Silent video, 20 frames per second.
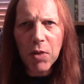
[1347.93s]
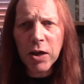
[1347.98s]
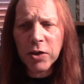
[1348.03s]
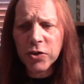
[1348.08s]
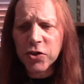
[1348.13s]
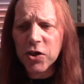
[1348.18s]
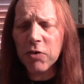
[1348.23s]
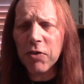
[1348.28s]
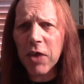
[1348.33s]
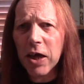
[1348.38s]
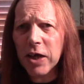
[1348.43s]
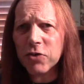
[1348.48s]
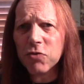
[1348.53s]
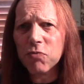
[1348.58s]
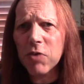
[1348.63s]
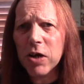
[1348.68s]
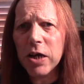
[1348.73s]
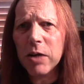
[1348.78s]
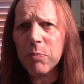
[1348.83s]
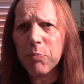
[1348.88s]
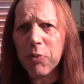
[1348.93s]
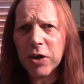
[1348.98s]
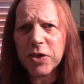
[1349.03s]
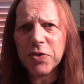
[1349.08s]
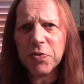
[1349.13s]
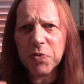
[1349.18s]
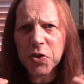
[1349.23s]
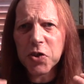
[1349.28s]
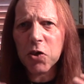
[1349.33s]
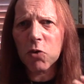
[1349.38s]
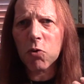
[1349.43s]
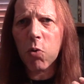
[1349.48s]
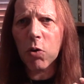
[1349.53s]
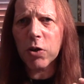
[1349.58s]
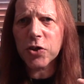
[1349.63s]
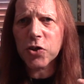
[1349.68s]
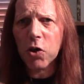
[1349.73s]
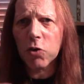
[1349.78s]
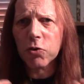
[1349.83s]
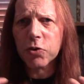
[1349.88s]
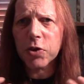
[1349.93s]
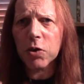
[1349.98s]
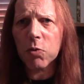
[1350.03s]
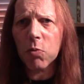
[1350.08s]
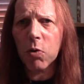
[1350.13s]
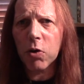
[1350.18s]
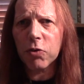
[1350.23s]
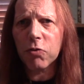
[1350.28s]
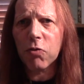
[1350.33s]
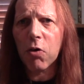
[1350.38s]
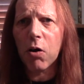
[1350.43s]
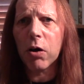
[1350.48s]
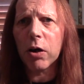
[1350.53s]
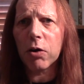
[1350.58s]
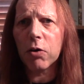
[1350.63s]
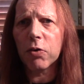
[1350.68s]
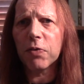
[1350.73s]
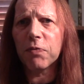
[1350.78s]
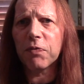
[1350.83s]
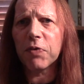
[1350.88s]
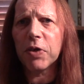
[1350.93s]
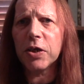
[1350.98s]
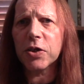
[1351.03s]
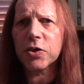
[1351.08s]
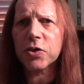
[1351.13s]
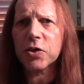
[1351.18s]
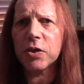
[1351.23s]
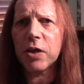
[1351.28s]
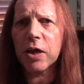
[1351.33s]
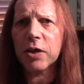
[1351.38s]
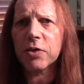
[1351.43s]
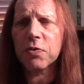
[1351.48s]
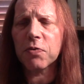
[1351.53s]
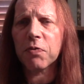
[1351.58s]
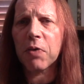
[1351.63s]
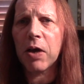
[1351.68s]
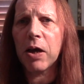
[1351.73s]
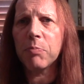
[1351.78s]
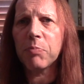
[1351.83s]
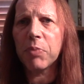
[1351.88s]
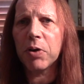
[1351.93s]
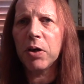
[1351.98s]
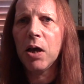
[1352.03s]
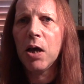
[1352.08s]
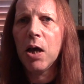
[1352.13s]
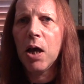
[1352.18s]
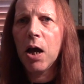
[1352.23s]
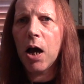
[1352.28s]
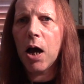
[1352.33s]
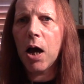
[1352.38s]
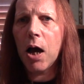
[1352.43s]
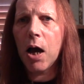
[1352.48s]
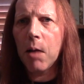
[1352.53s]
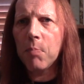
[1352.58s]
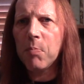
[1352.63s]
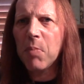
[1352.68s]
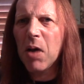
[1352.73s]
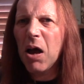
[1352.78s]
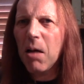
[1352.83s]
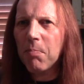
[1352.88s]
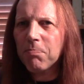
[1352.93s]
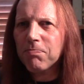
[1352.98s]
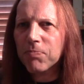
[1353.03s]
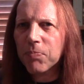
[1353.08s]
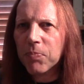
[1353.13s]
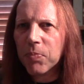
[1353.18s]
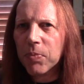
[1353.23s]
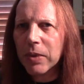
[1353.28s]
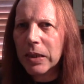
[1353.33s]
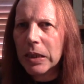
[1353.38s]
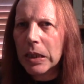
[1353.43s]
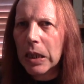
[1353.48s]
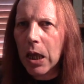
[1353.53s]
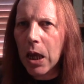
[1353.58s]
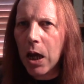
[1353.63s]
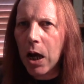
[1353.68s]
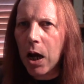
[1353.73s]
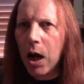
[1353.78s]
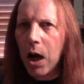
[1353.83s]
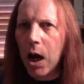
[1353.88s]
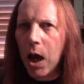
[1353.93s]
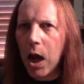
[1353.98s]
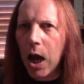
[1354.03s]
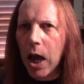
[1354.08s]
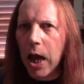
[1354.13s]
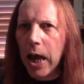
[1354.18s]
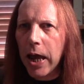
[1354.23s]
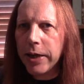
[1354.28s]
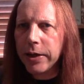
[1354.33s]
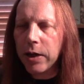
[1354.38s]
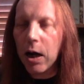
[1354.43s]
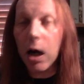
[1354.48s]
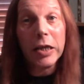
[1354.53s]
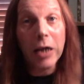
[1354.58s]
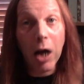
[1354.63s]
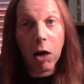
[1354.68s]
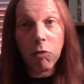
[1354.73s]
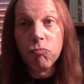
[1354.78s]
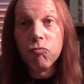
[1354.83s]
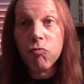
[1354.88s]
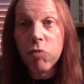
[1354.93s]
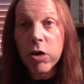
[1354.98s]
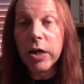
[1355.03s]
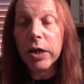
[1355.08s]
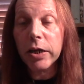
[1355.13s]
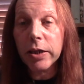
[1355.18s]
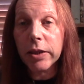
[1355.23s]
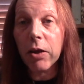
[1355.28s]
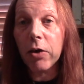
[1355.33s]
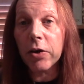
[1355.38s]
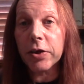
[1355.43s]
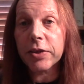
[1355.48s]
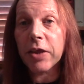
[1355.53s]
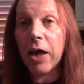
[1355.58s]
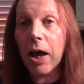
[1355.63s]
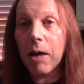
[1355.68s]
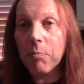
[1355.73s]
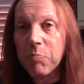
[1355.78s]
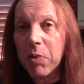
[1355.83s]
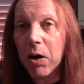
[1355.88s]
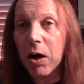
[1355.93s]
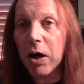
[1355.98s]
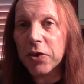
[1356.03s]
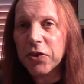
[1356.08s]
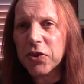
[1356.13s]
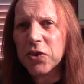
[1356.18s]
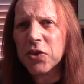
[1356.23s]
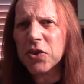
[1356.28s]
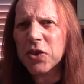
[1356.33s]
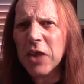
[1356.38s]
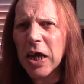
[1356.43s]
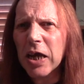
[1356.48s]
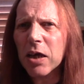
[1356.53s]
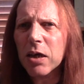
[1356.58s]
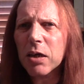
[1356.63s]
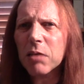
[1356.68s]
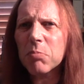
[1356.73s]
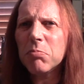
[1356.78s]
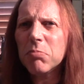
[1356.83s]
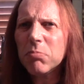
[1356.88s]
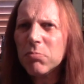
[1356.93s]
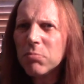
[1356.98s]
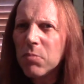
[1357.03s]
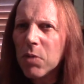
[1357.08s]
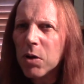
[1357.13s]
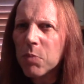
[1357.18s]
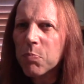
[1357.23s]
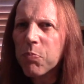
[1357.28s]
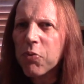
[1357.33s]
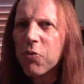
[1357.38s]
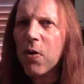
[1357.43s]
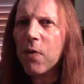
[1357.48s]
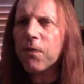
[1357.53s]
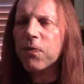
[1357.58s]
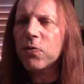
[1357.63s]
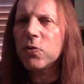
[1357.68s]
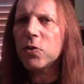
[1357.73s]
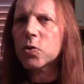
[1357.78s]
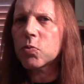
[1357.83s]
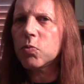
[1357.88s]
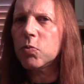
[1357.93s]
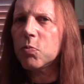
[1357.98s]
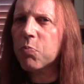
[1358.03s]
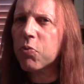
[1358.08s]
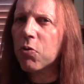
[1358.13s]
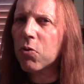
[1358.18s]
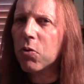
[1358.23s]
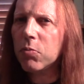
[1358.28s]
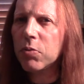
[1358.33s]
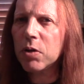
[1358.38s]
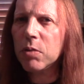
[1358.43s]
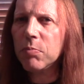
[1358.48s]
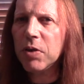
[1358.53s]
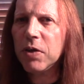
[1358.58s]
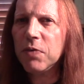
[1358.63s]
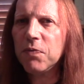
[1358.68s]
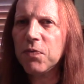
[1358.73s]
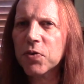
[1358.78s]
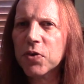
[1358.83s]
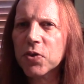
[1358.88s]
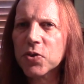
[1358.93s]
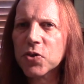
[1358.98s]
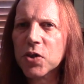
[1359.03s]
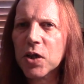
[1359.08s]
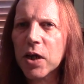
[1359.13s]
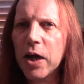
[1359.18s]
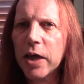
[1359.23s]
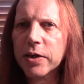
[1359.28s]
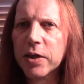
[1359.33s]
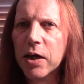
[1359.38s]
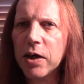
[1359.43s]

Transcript: So that's really impressive. It's still quite salty and quite drying on the finish in actual fact. But and I really like that. But I think my preference would probably be for the select